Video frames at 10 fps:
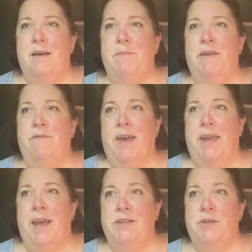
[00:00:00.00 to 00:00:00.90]
If I
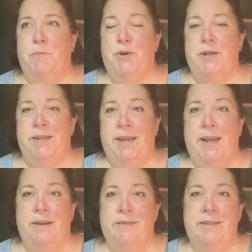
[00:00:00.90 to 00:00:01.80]
had to put a
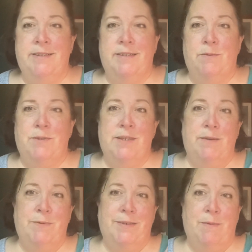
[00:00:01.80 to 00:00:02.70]
date on this, I would say
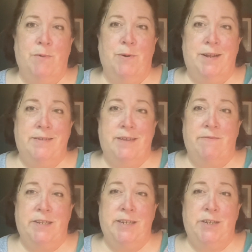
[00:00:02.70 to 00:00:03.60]
it was somewhere around
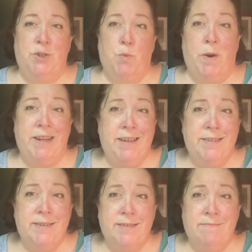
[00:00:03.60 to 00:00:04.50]

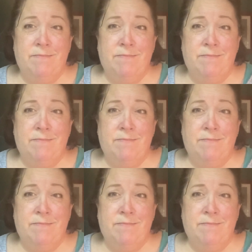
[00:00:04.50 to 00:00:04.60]
1720s.